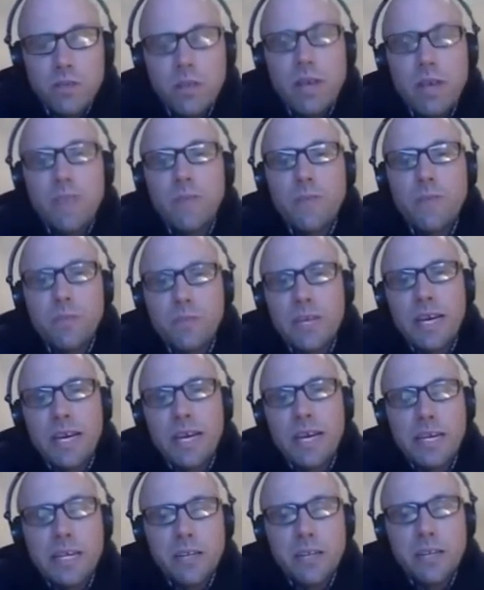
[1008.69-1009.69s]
have
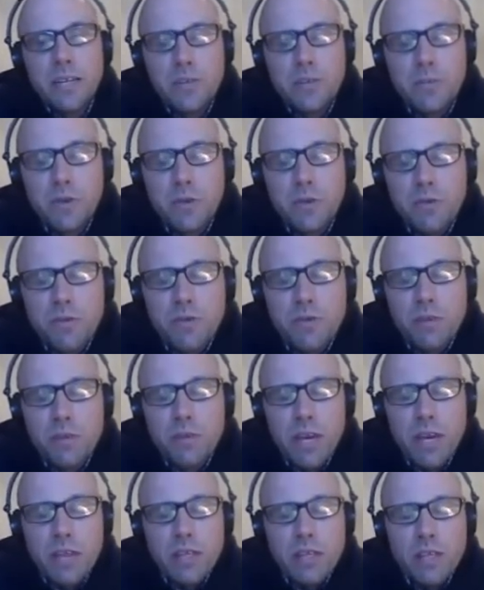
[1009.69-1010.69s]
obtained. It's almost
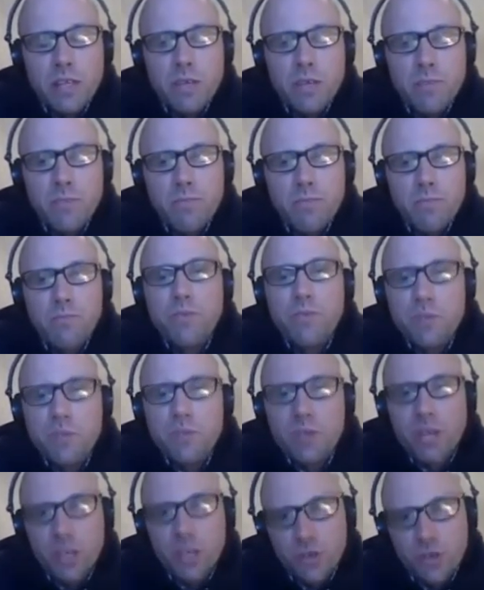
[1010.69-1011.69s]
like the
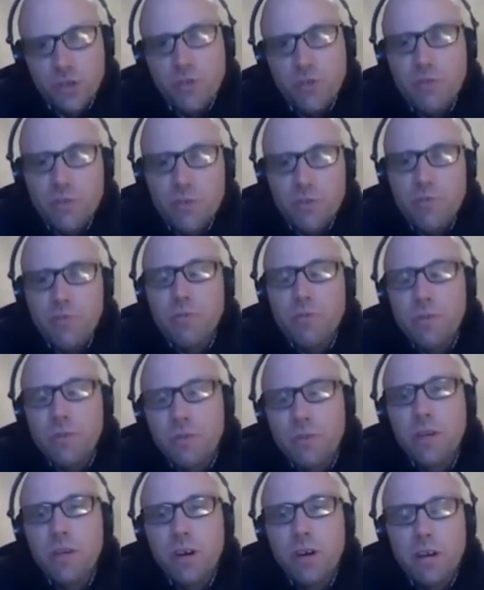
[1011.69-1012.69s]
procedures we
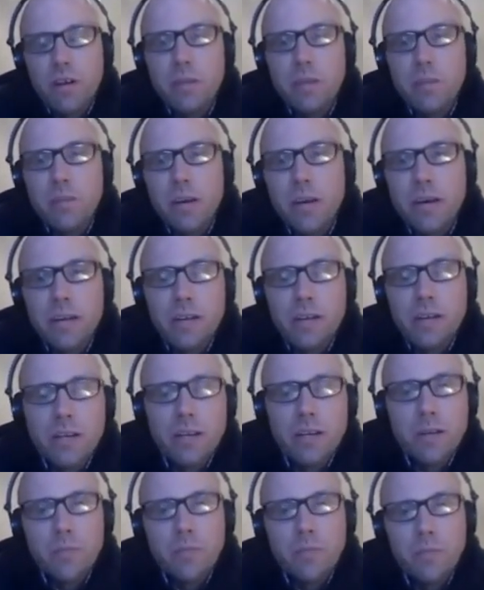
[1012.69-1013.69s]
were talking about
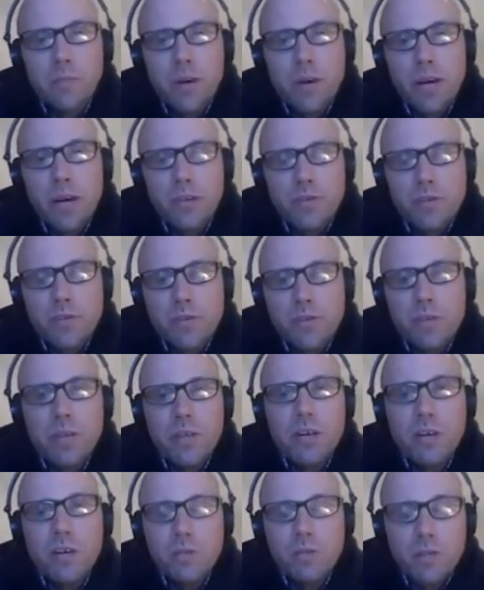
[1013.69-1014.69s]
a couple of modules
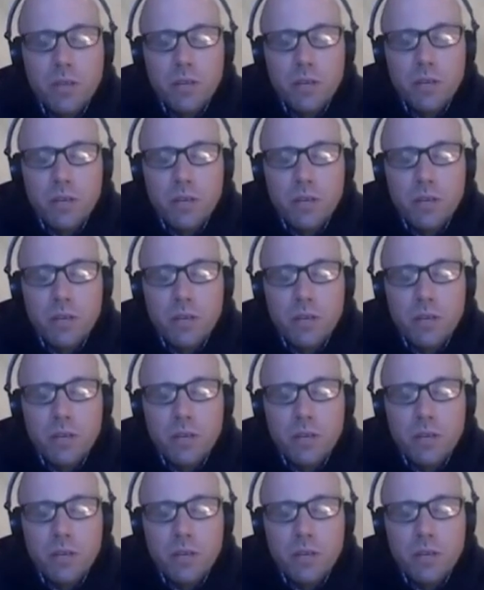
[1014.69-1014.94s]
ago.